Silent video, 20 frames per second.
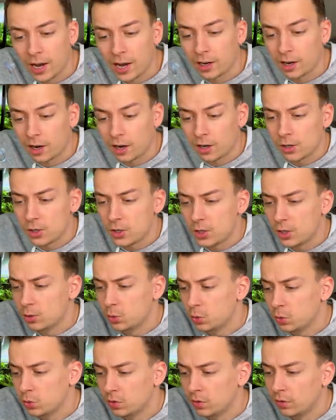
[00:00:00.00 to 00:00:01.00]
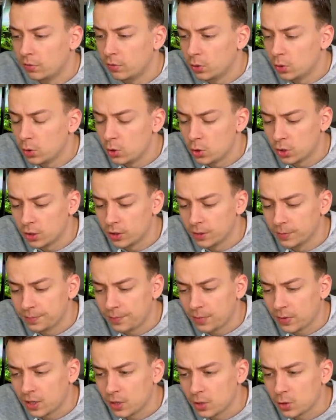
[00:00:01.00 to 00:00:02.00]
add our CO2 diffuser.
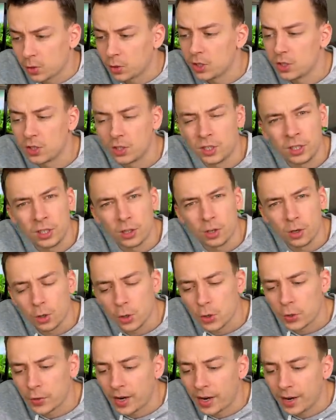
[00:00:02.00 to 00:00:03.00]
So this is the Ultra